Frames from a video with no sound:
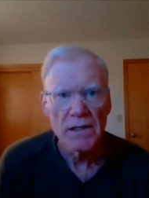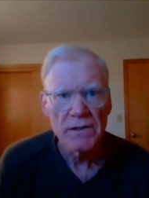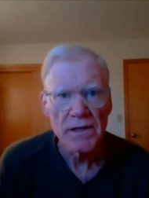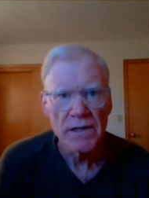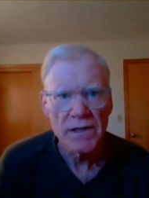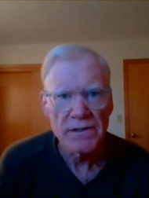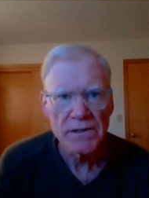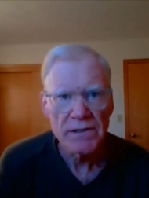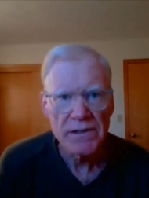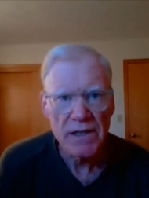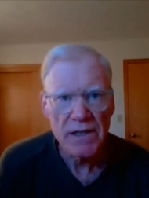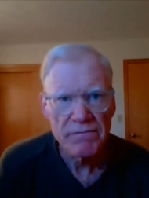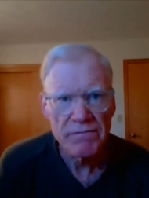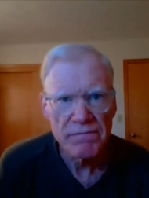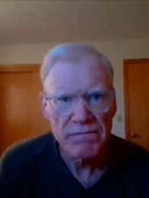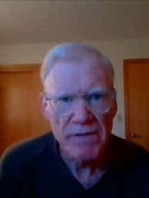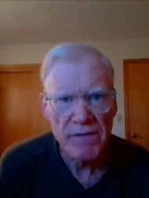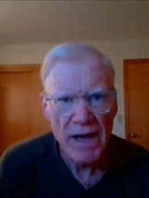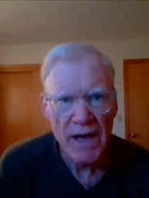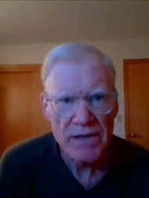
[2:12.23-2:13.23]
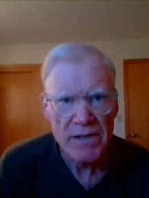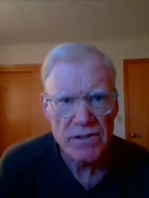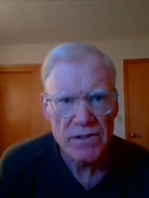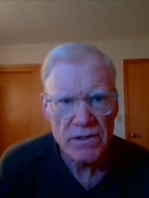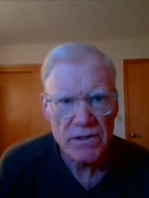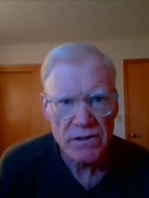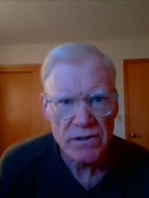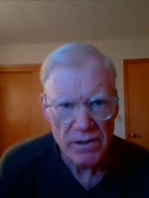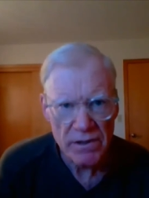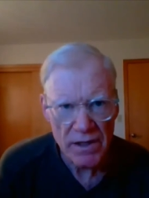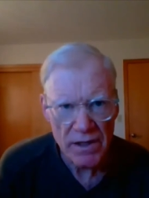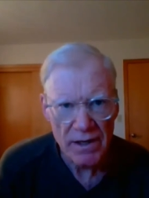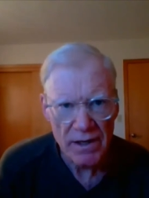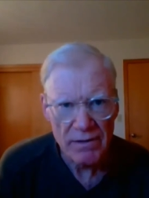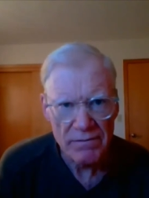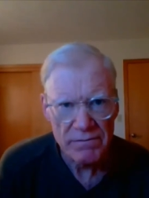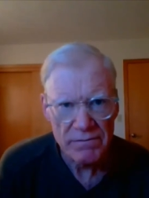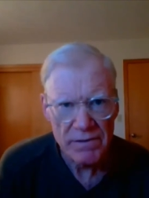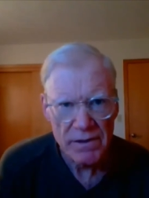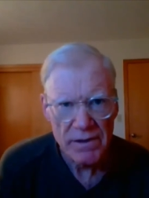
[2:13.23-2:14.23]
thy steadfast
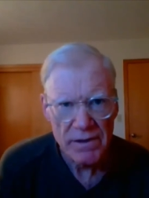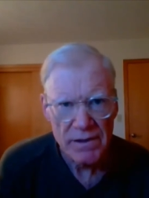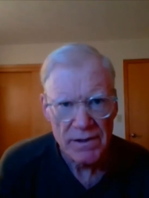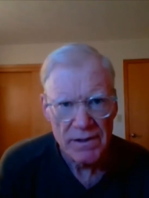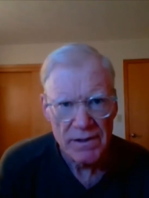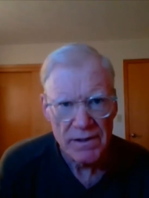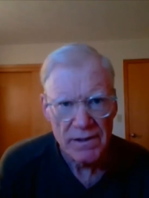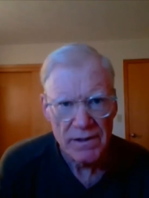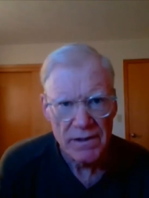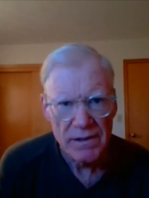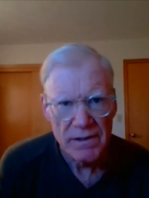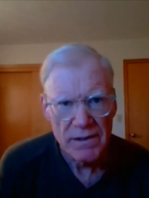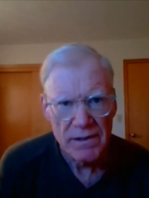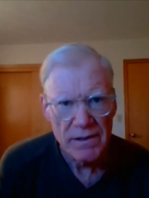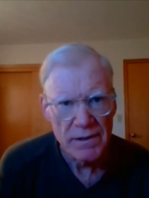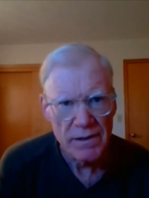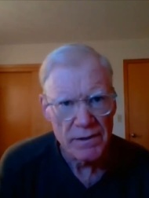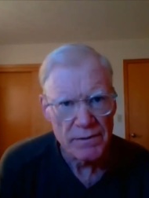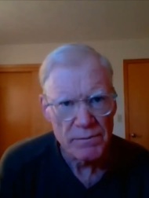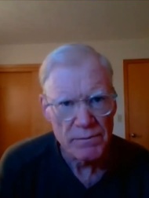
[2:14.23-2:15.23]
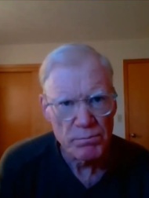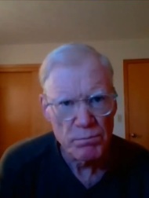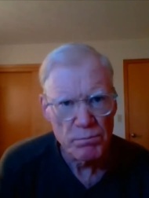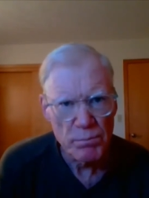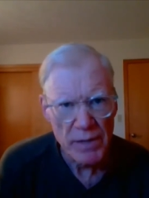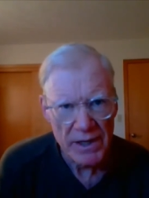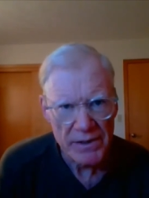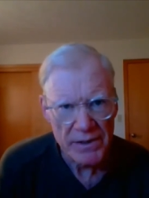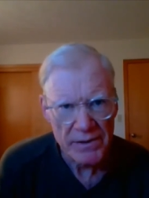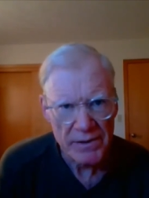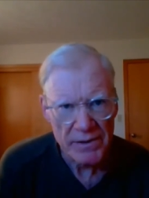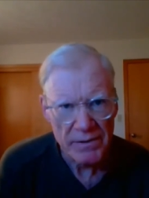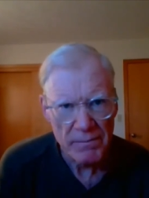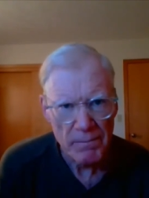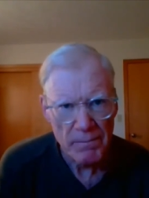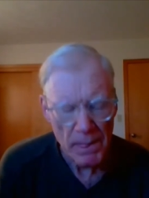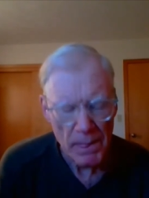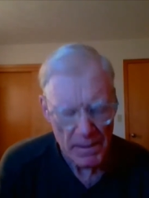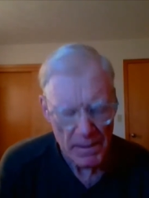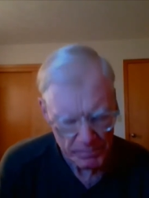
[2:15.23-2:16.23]
love is better
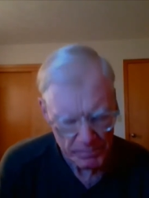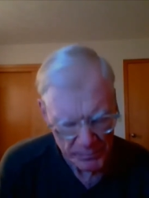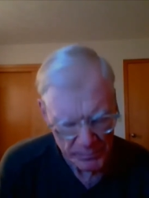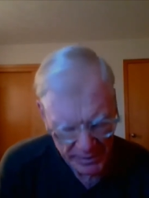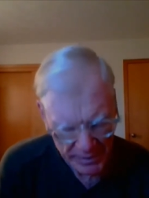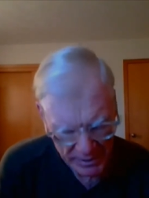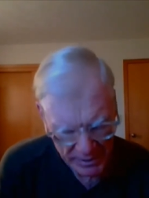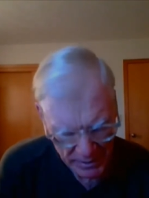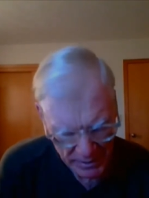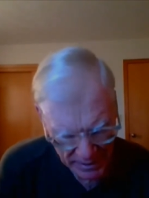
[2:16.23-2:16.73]
than